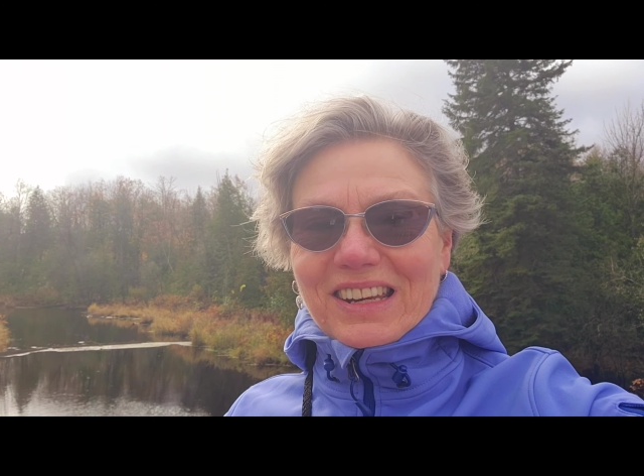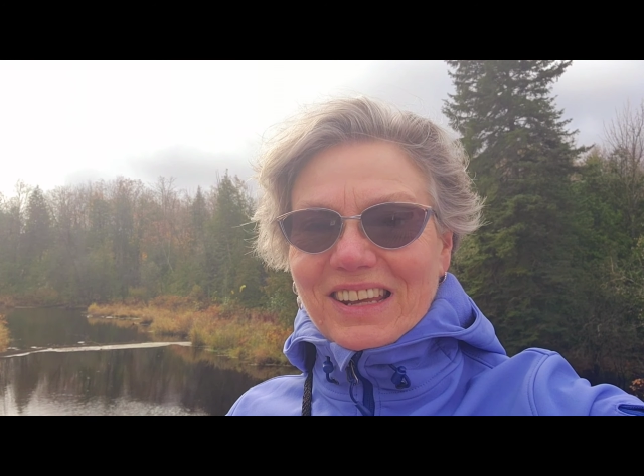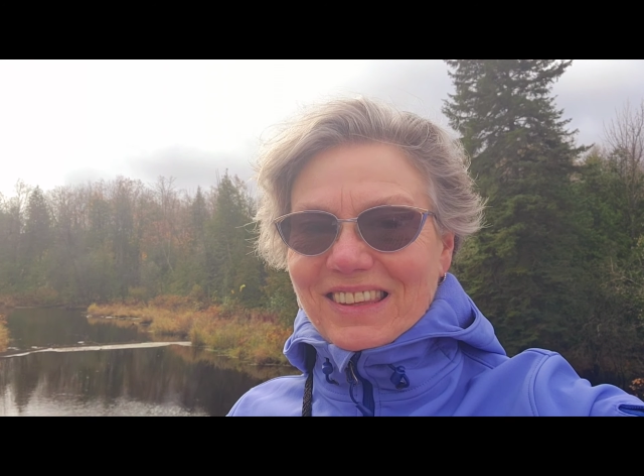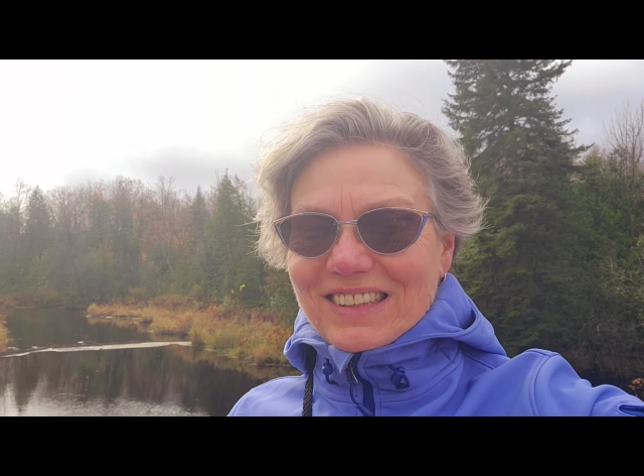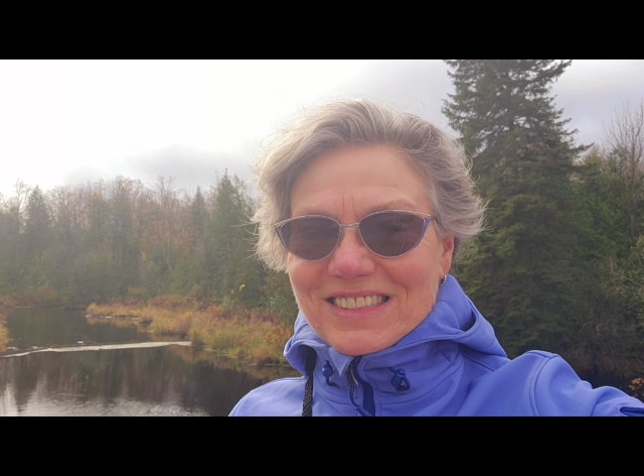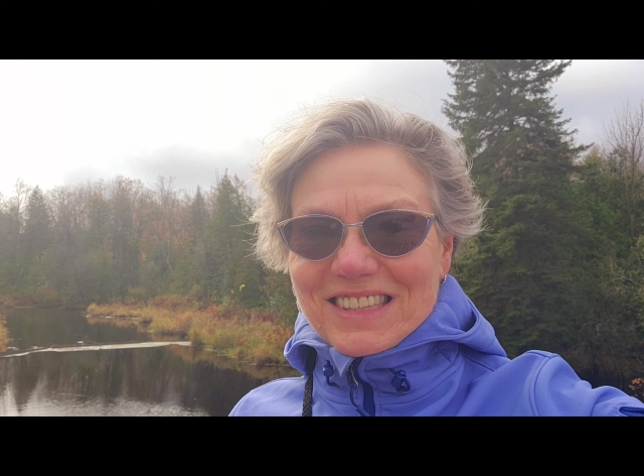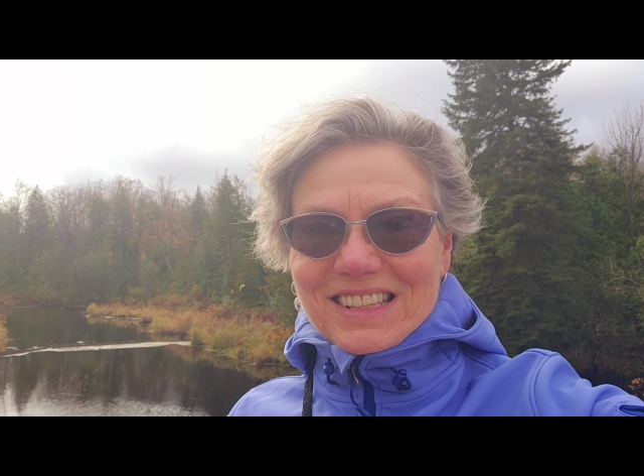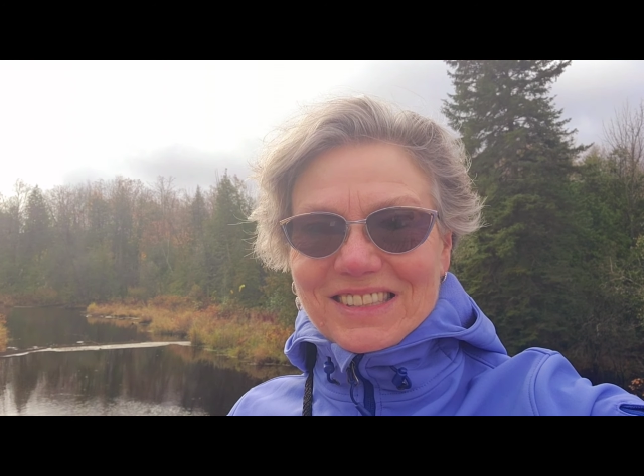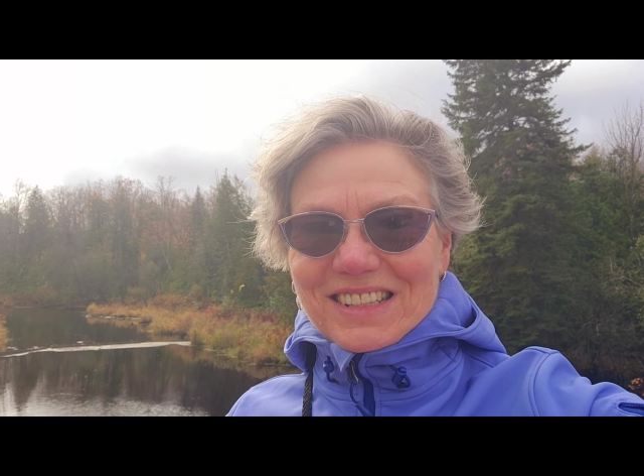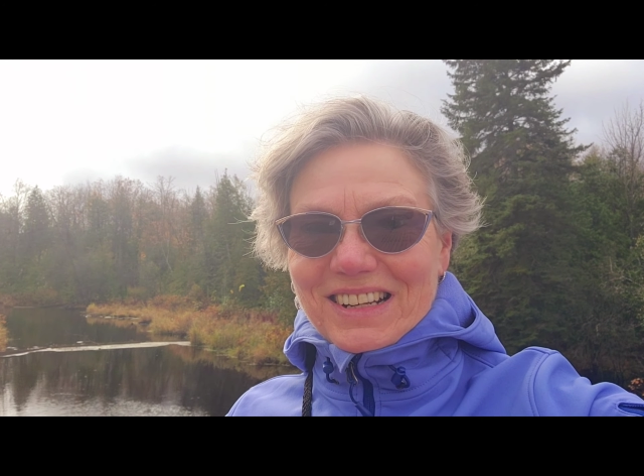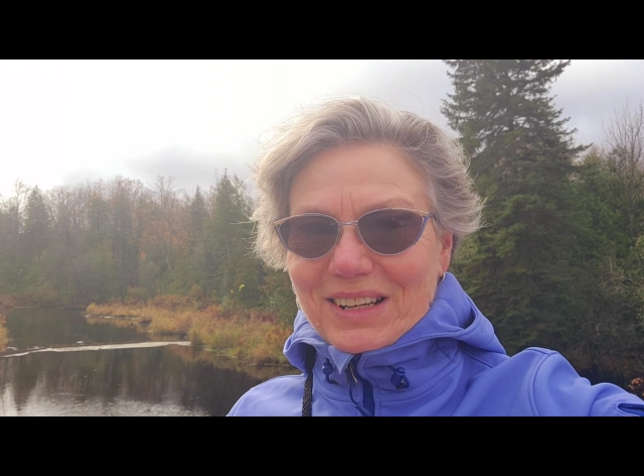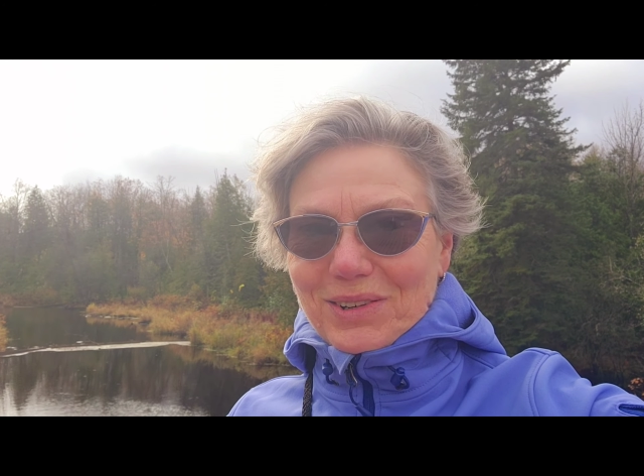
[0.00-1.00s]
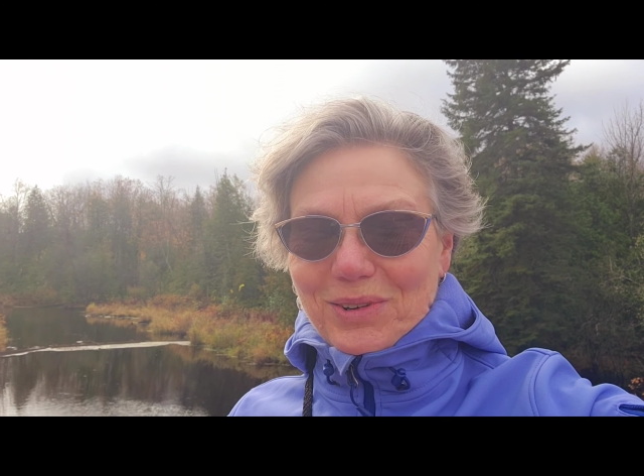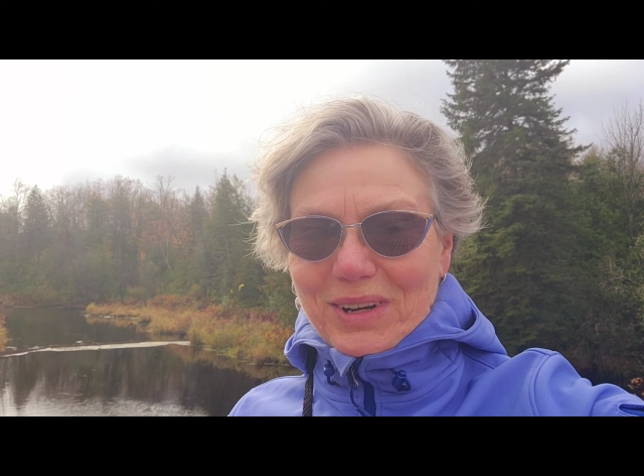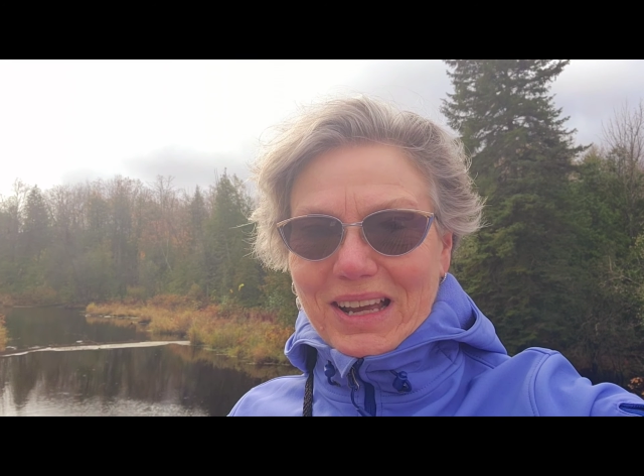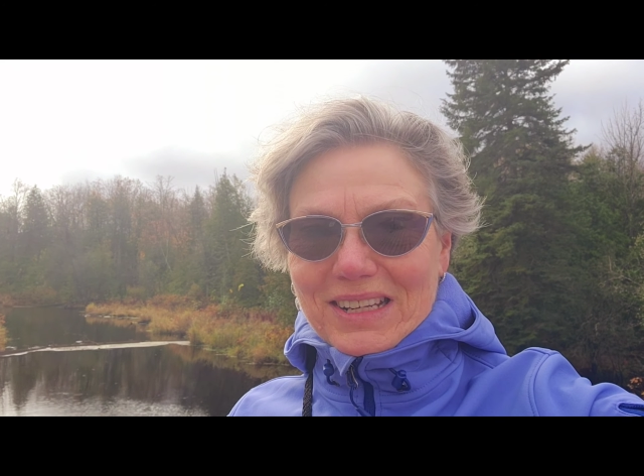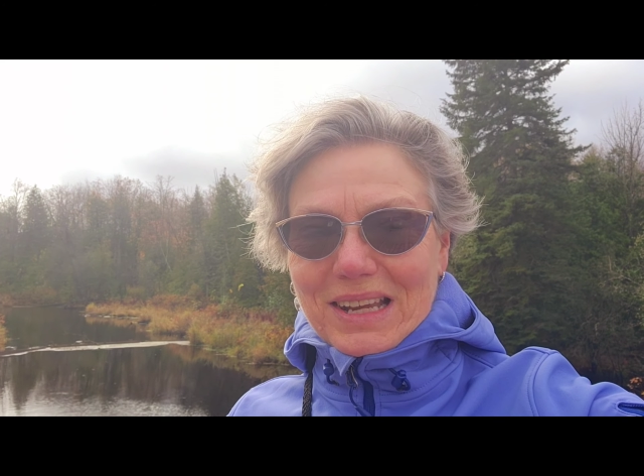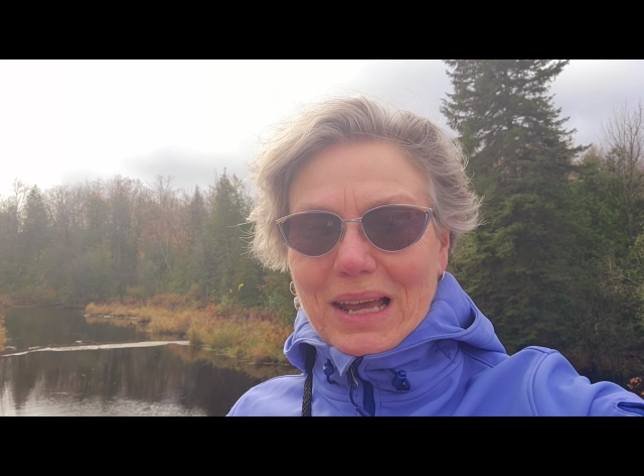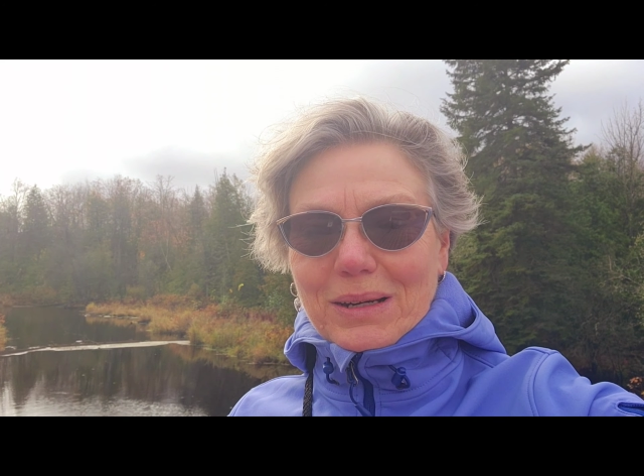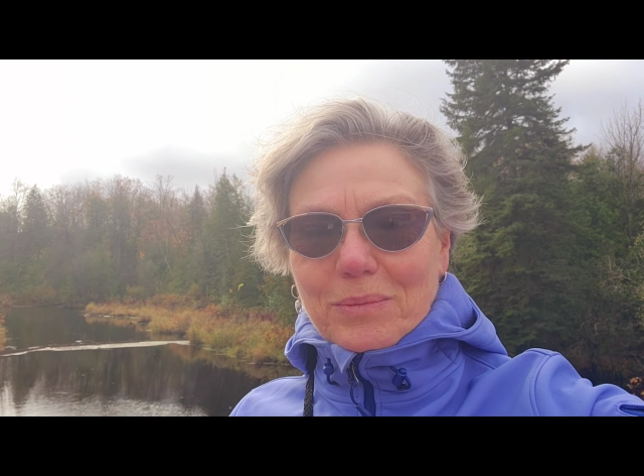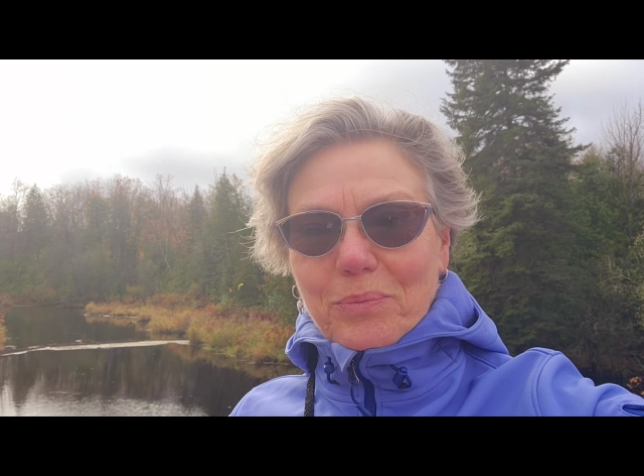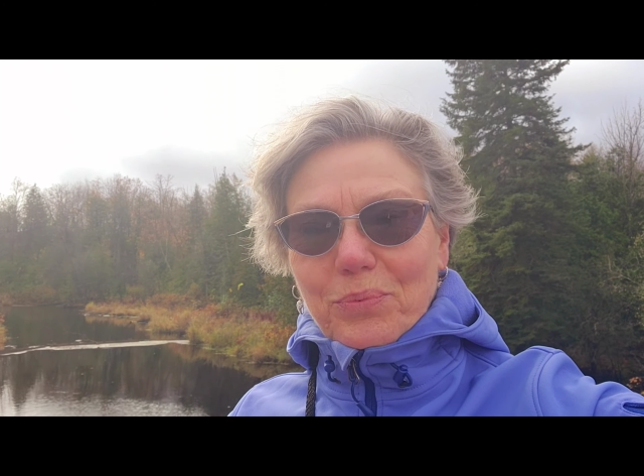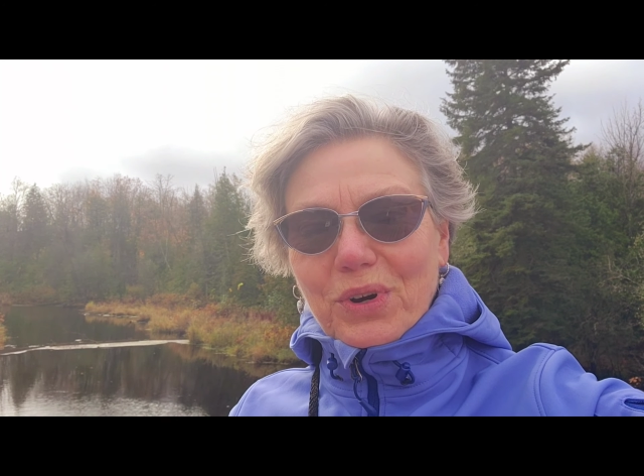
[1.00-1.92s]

any of these things that I create and